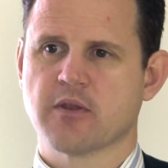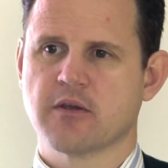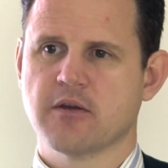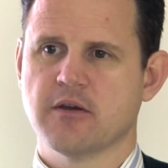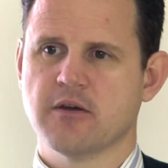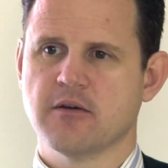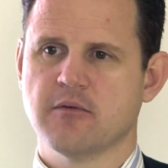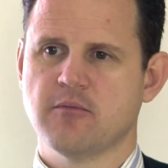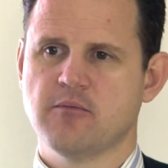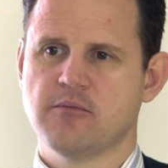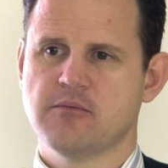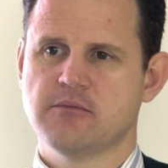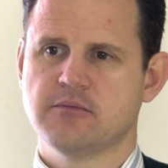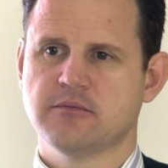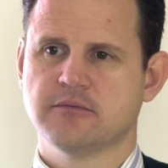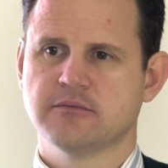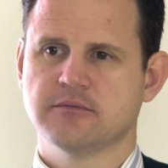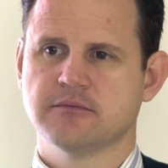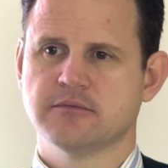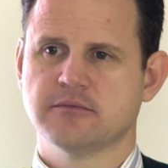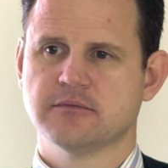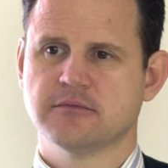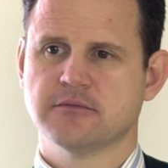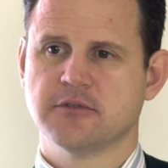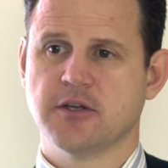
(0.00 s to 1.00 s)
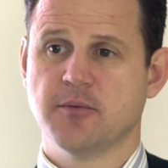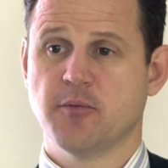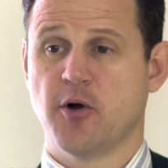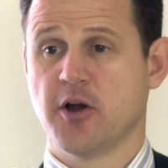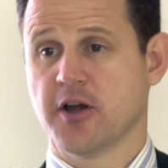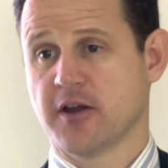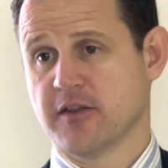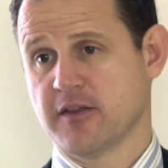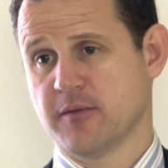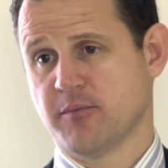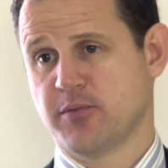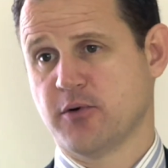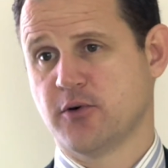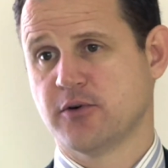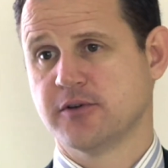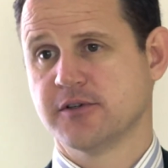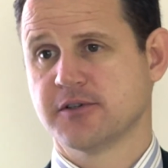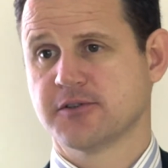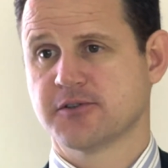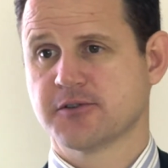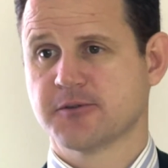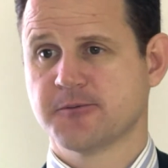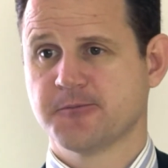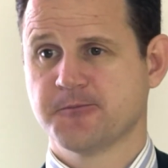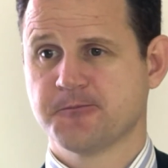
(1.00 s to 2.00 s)
yeah, you might get the
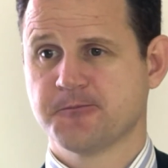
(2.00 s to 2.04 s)
points.